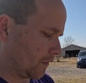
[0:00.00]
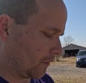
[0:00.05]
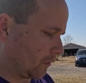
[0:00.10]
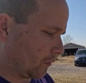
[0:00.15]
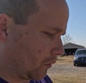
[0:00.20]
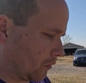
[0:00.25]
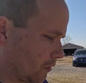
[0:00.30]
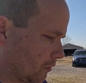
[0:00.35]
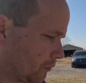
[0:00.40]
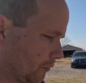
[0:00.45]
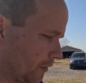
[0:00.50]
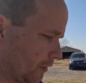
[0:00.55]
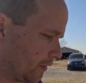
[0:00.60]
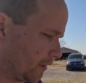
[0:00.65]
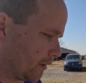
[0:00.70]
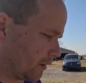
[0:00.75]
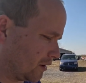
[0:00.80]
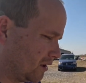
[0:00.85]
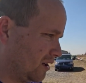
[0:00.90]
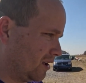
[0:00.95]
So Lord
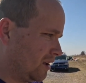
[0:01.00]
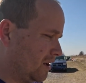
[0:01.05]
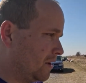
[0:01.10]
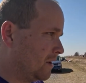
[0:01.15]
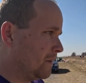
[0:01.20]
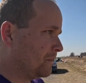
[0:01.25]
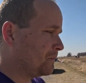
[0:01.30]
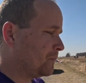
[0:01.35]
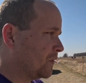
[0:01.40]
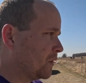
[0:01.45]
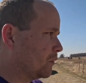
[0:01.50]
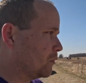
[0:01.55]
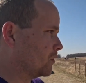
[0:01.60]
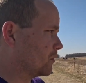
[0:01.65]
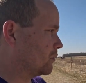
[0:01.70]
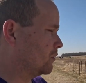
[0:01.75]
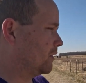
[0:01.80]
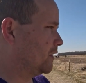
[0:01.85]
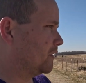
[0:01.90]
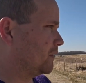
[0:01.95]
willing, we're
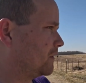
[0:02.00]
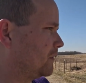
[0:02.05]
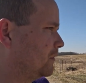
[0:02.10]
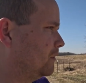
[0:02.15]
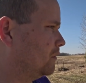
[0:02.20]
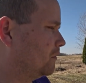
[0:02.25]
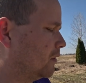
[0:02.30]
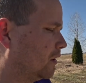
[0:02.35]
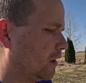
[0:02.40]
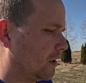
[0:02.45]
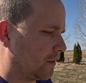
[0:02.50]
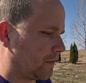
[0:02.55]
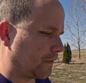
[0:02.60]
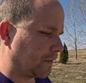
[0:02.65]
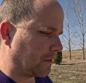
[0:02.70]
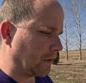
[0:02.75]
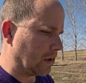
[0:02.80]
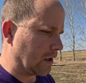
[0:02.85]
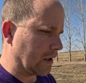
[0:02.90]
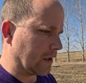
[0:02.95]
going to
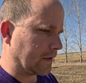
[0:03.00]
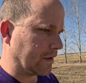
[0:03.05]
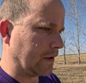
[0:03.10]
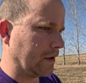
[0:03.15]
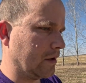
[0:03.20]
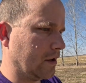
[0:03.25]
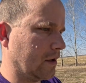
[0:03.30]
start